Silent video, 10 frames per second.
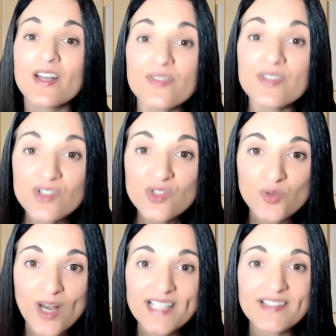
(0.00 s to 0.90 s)
the
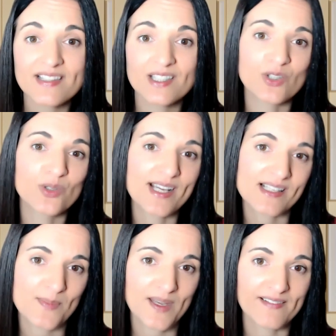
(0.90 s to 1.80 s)
stress that you're
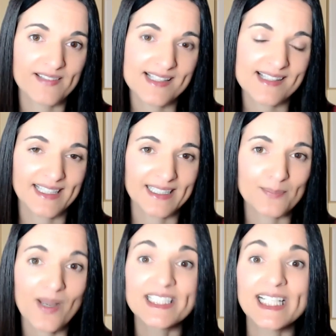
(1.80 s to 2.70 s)
experiencing
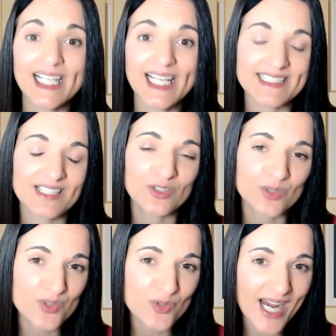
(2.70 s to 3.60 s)
by neglecting your
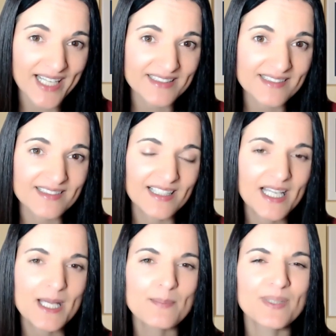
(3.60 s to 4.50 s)
strengths
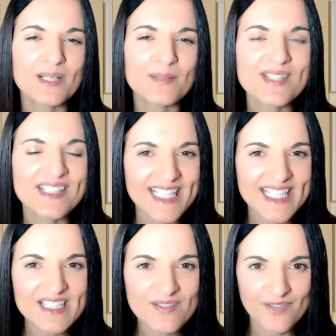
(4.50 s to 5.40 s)
becomes a
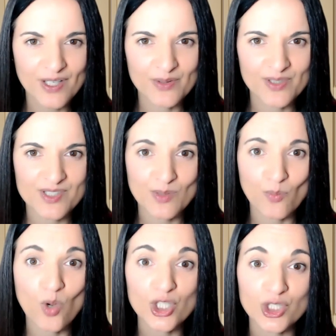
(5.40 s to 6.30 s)
need to focus on
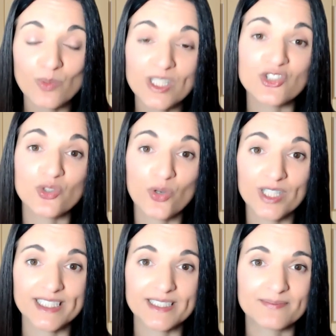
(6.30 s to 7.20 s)
what you
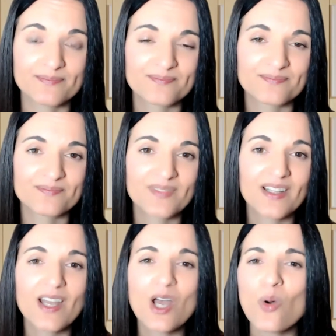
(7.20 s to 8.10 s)
enjoy.
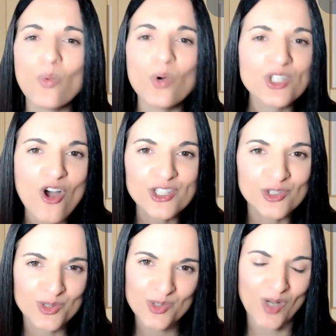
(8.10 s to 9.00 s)
What are
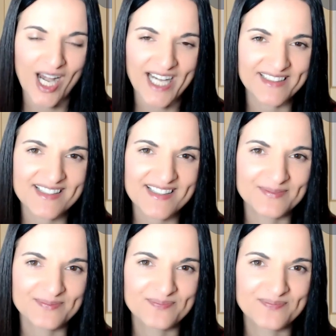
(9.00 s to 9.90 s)
your strengths?
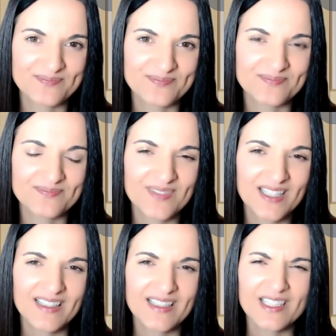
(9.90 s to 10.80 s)

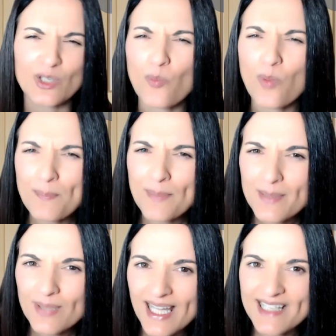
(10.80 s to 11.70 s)
You know, when
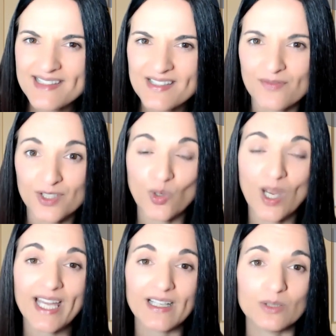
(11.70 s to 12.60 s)
people ask for your
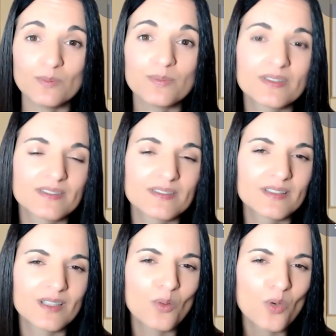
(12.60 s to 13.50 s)
help,
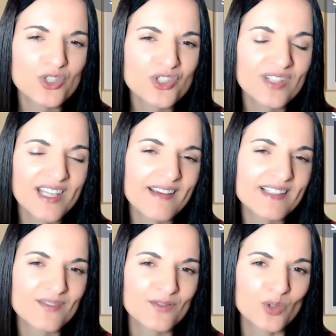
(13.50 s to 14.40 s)
what do they
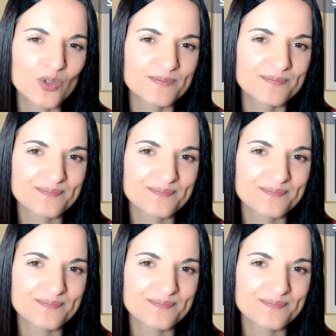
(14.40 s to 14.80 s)
ask for?